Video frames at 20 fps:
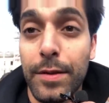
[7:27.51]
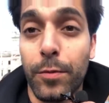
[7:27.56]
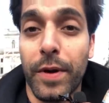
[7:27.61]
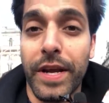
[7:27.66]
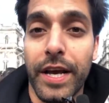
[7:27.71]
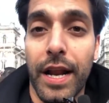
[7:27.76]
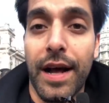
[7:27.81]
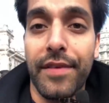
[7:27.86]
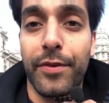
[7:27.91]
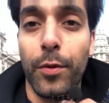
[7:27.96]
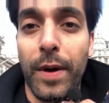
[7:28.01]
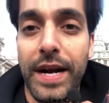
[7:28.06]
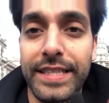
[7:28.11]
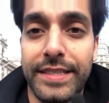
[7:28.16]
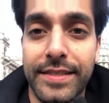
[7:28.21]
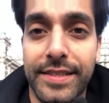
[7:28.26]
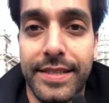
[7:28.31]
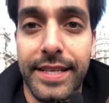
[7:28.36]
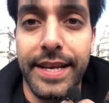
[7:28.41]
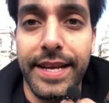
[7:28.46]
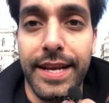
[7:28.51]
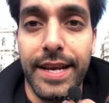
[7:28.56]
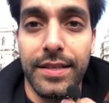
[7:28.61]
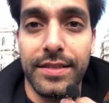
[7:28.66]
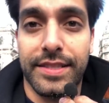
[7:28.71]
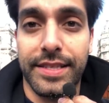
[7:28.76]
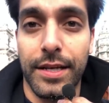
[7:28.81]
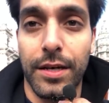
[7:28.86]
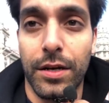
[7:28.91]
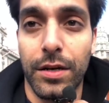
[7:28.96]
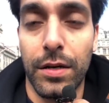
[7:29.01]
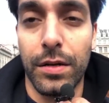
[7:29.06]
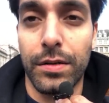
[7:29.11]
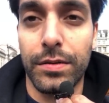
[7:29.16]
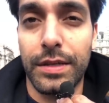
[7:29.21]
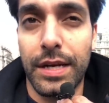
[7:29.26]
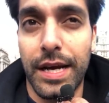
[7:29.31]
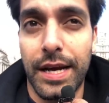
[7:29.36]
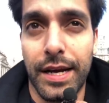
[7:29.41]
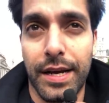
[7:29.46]
we're going to have to wait and see until
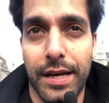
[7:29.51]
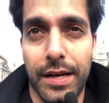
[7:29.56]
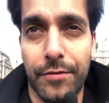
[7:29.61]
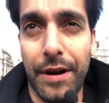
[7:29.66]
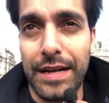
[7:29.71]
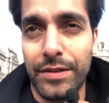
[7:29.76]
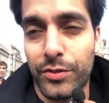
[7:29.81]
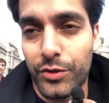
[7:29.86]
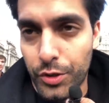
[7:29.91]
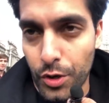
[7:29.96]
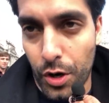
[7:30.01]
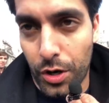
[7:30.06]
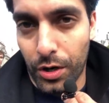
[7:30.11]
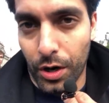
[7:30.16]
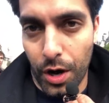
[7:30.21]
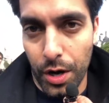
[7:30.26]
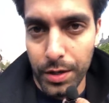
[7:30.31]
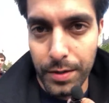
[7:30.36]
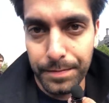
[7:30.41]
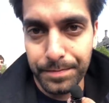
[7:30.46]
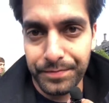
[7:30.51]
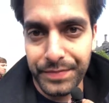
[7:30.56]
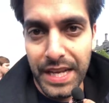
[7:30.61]
around 2 o'clock.